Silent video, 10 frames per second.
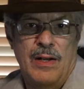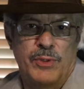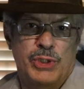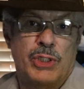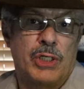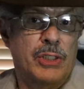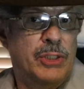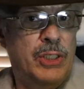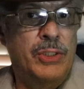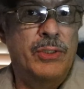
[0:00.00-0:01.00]
Wish it could
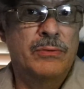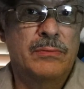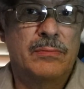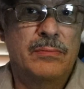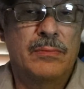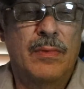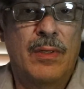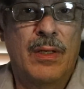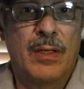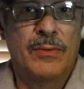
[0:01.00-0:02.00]
continue.
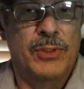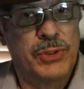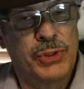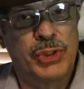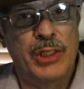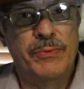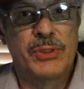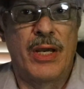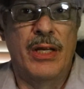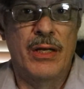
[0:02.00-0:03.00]
This is Chief
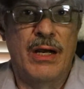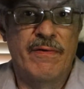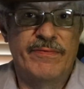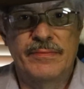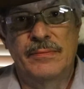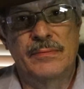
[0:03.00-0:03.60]
signing off.